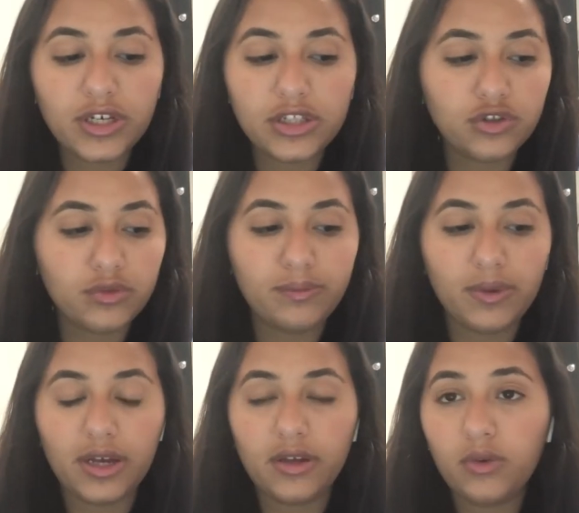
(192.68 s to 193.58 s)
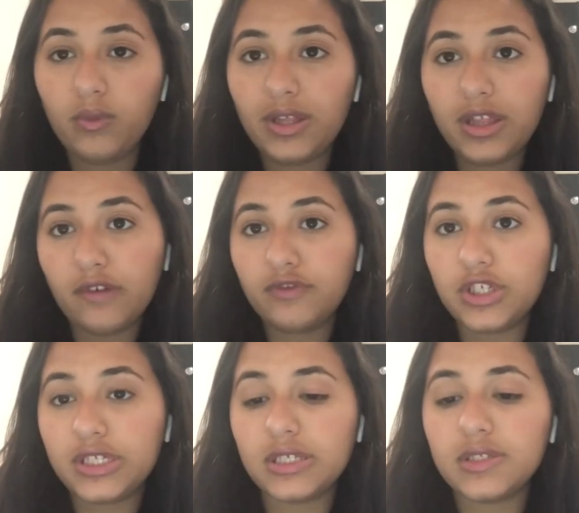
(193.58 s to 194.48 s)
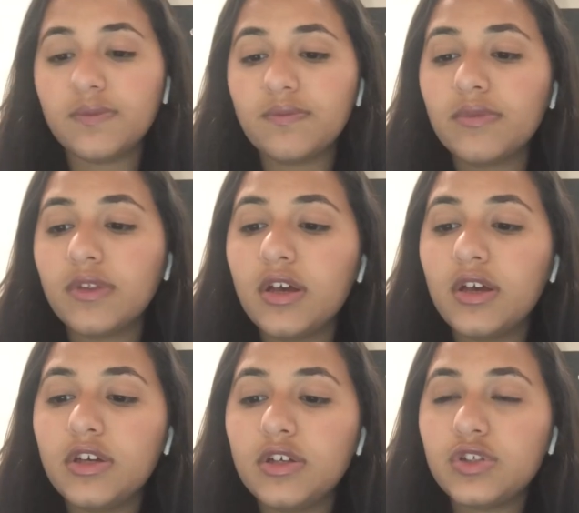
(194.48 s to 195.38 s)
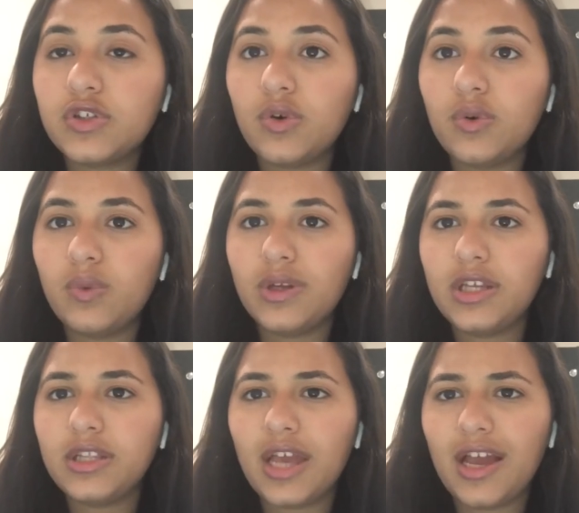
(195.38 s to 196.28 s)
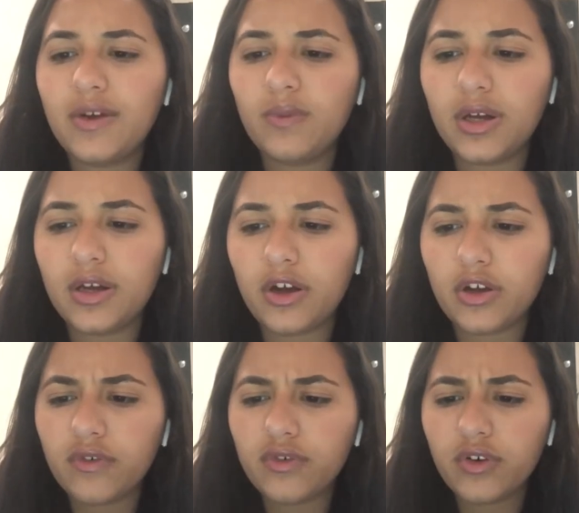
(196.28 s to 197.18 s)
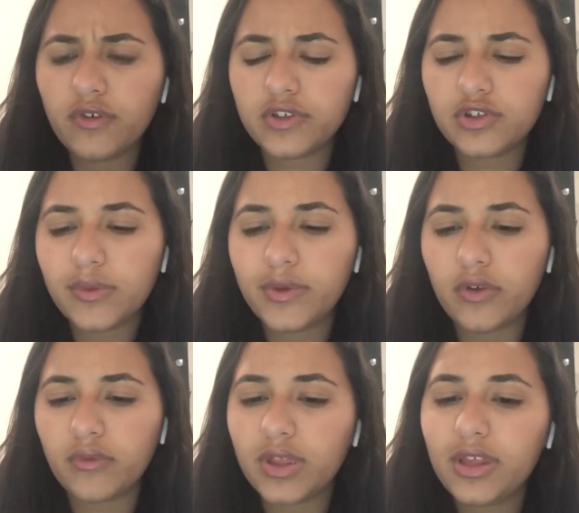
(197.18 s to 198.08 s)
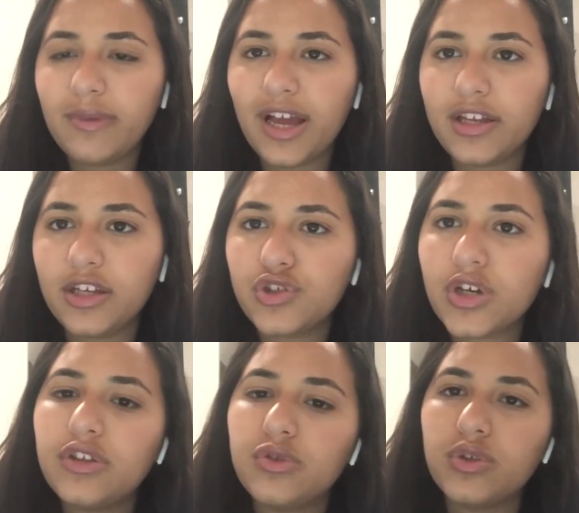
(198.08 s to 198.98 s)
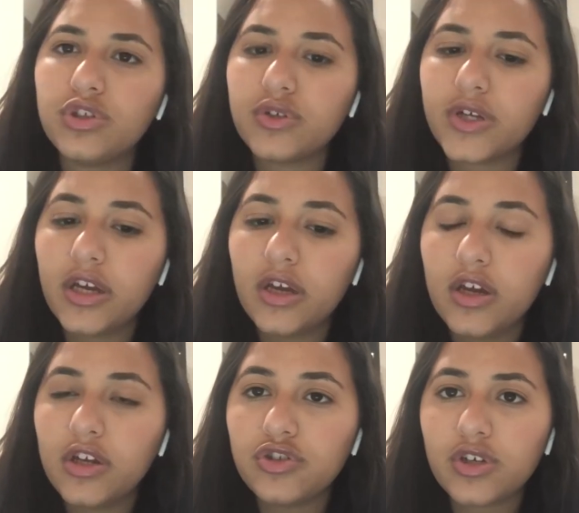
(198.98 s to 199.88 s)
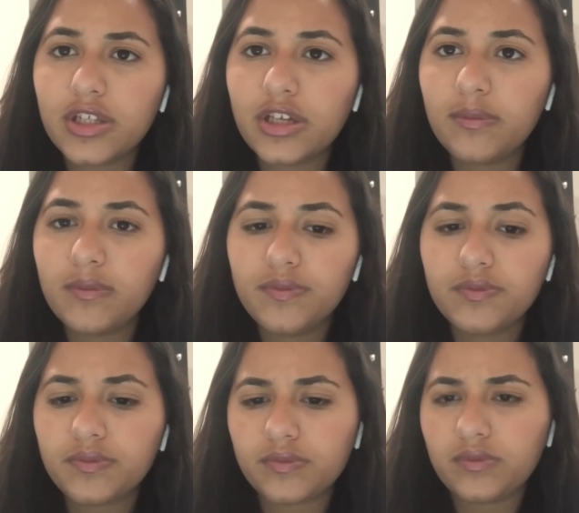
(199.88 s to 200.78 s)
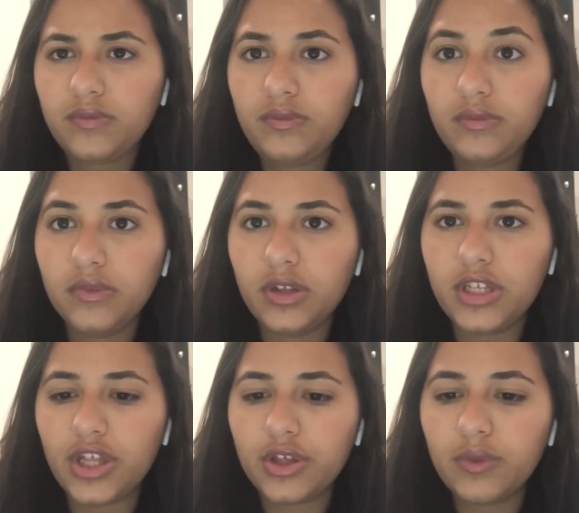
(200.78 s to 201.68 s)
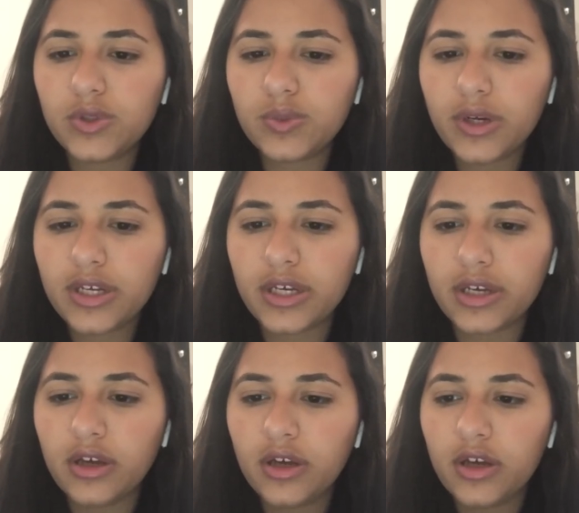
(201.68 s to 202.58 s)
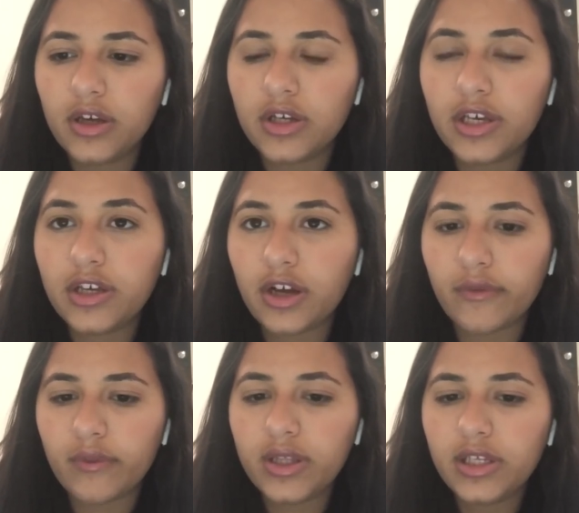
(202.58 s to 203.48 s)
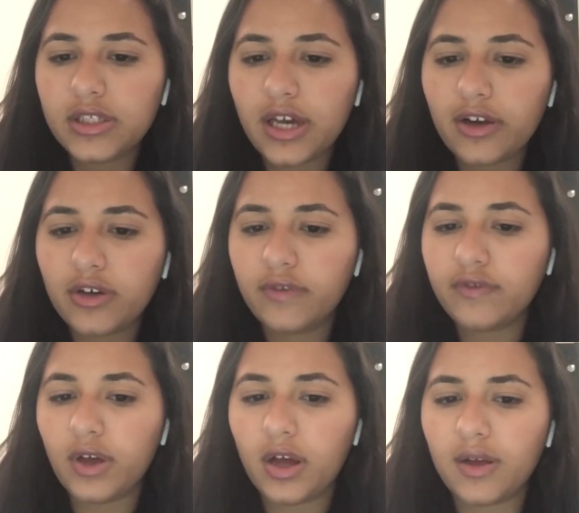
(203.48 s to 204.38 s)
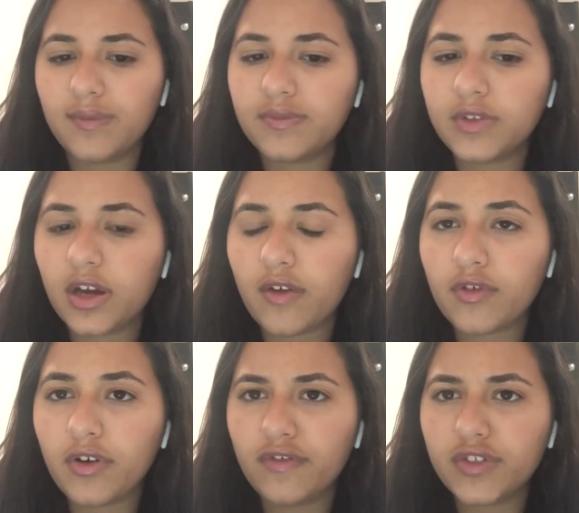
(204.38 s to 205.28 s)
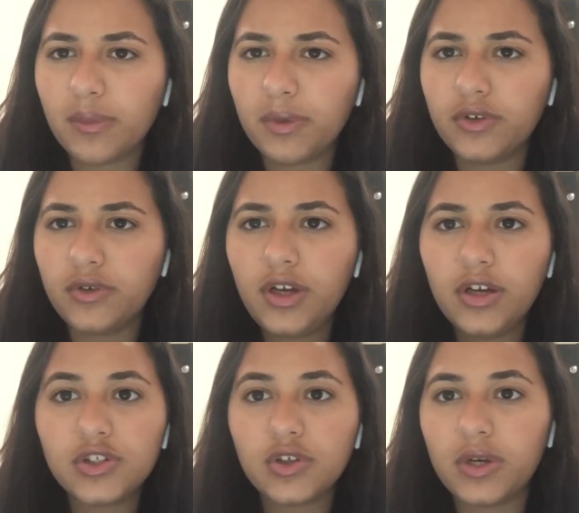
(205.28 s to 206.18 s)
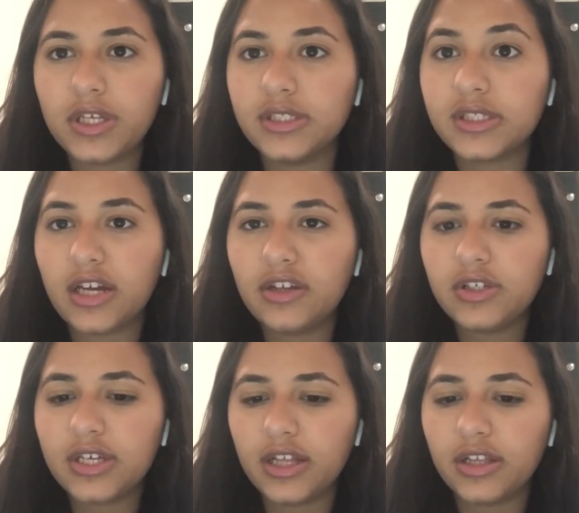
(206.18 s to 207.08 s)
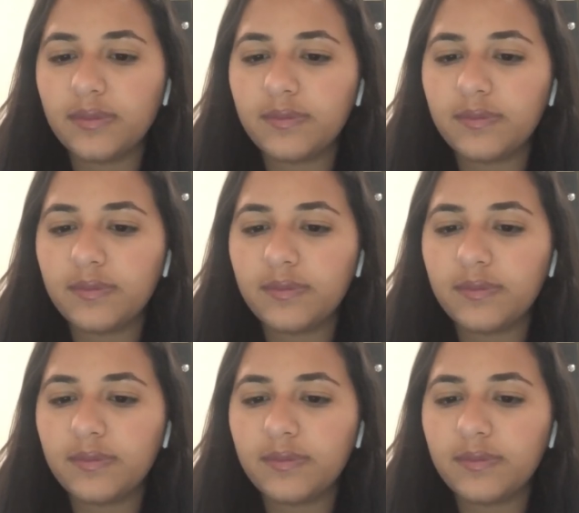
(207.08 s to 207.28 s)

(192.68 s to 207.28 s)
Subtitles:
do, but we love Jesus. So Governor of Atrib got really mad. He tried torturing them. Nothing was working. He got really tired of the governor of Samanud, so he decided to kill him.